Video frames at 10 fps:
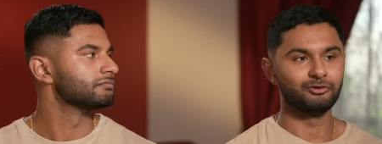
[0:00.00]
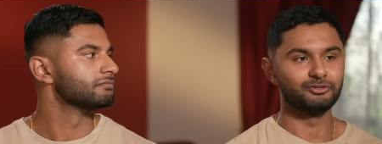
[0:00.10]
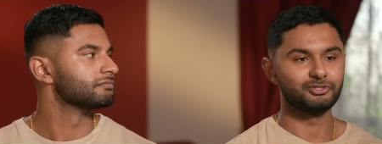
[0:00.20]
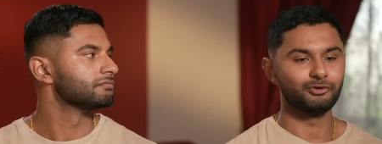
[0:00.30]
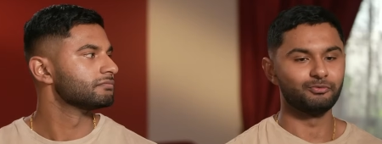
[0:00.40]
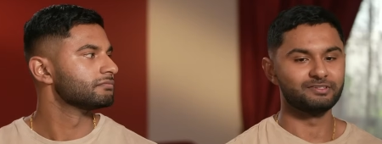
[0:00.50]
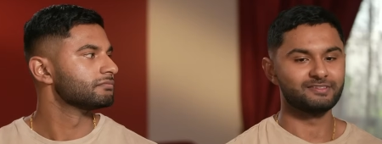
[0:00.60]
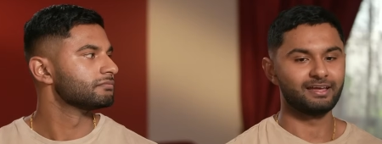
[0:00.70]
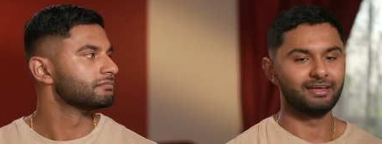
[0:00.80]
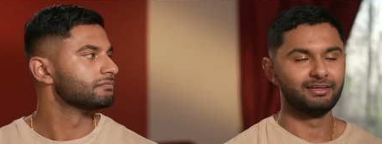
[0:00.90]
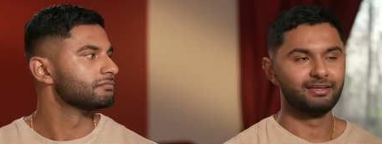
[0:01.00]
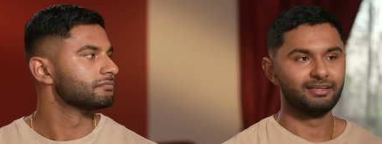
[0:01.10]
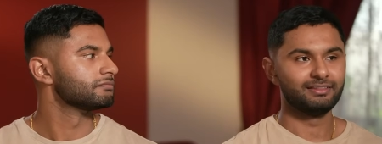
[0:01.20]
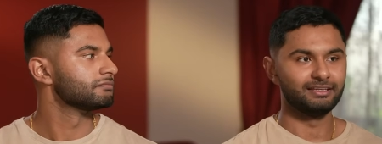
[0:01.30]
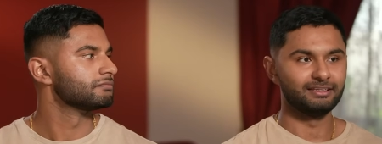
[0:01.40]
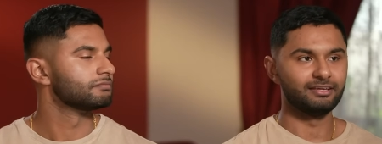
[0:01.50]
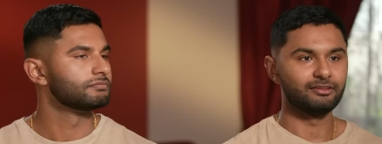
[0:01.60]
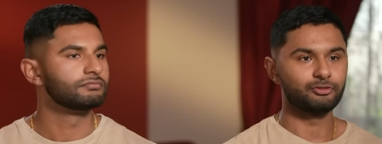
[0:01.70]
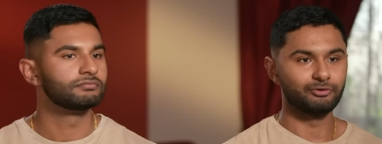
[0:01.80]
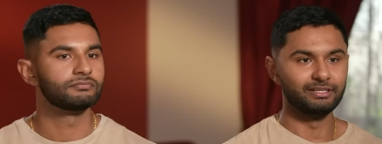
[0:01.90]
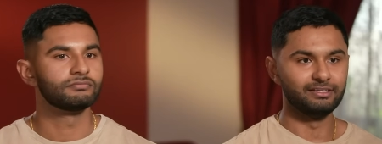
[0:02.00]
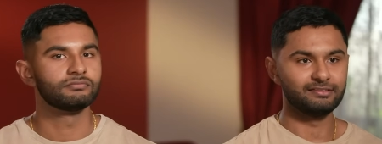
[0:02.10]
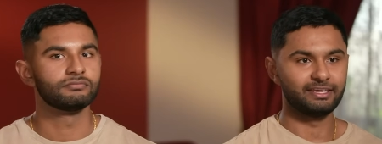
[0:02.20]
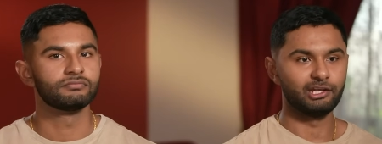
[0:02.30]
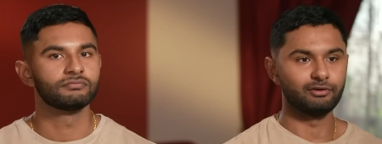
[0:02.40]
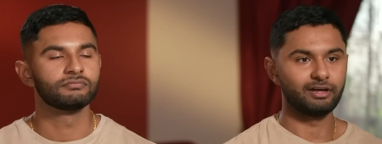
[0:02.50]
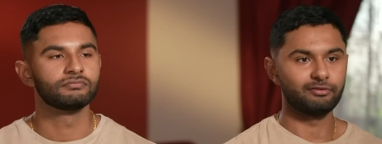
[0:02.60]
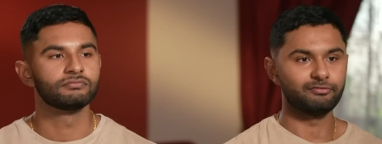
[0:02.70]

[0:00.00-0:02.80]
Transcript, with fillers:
Speaker 1: on the show was that they did a 3D scan of our